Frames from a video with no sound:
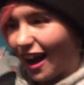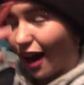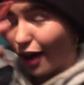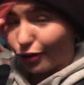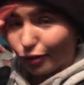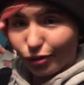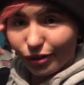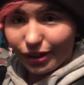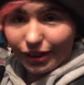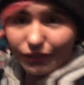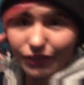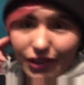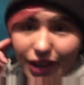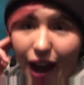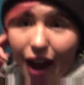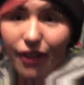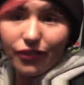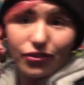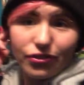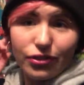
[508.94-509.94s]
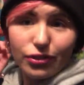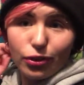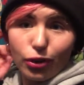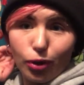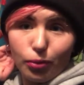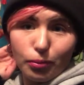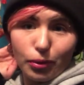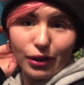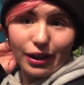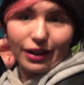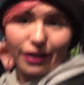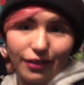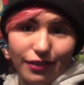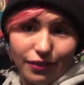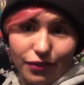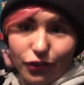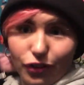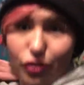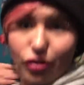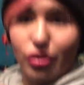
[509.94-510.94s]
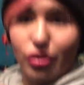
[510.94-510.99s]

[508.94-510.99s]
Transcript: I don't even have no money. If